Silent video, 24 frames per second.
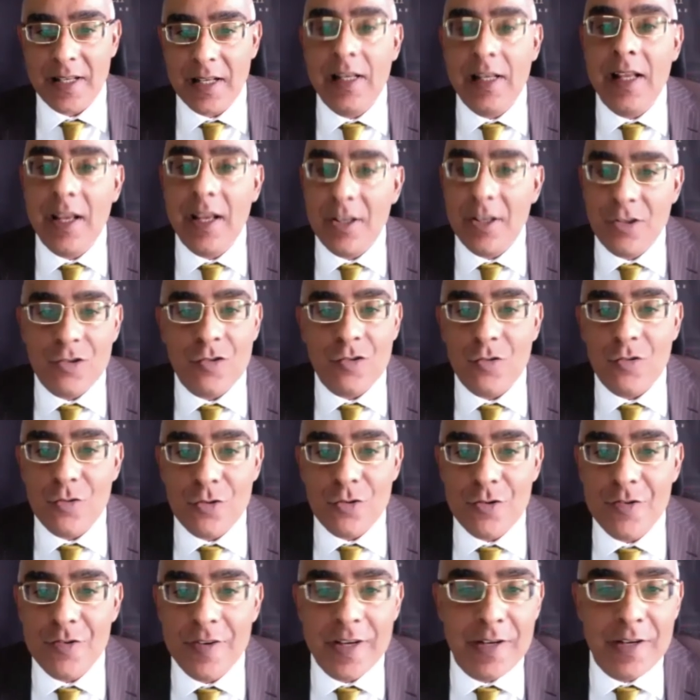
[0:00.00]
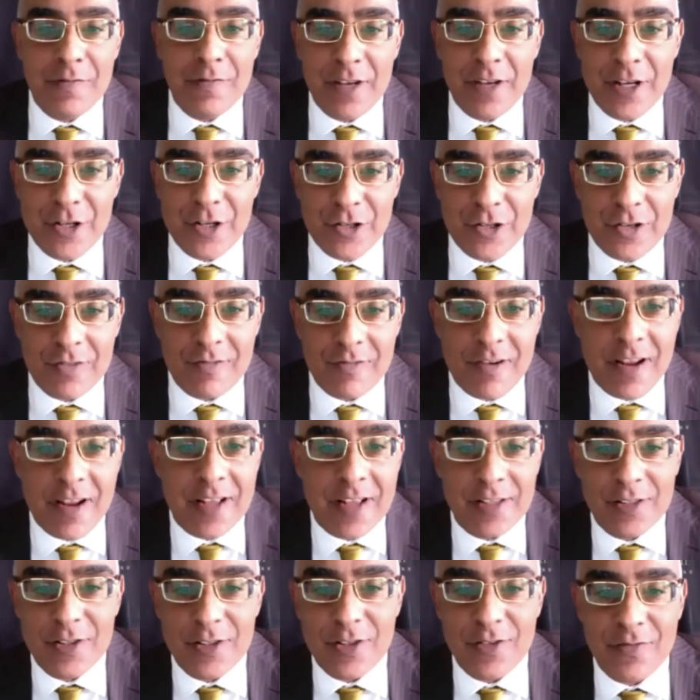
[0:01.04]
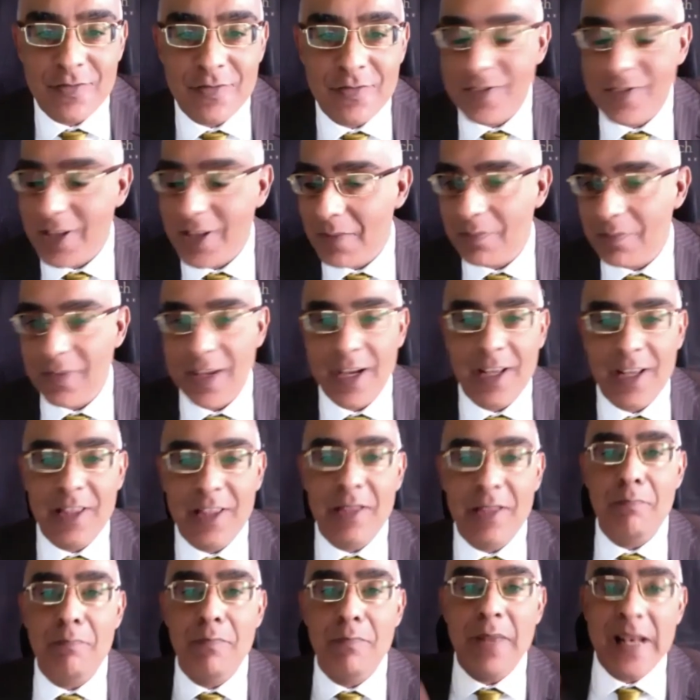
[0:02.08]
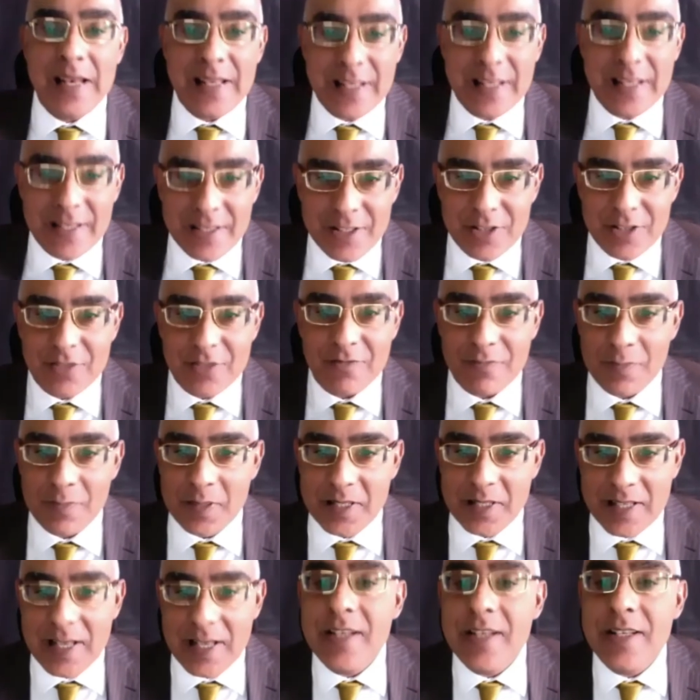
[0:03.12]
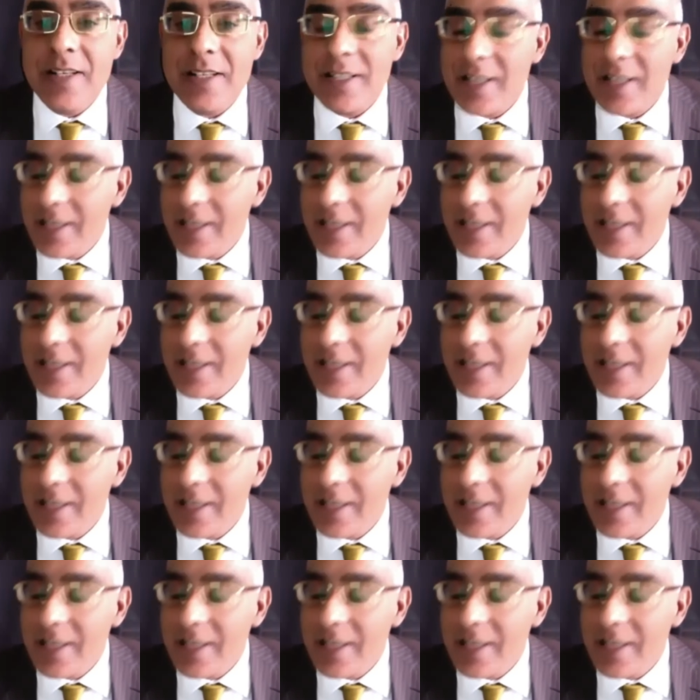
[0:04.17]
extraordinary inflation rates of something in the billions of percent.